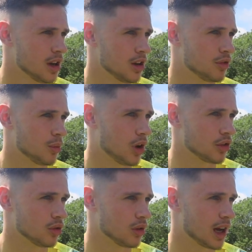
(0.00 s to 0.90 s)
from what I
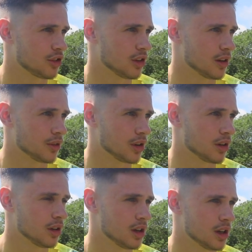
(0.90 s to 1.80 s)
saw last year
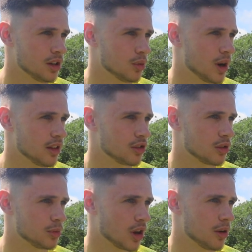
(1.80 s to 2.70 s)
and the way this
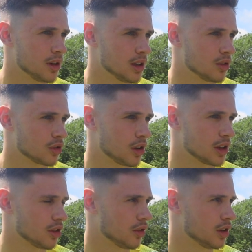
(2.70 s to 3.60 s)
club's going, it looks
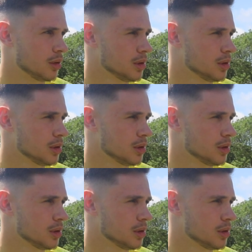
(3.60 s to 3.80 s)
like it's on the up.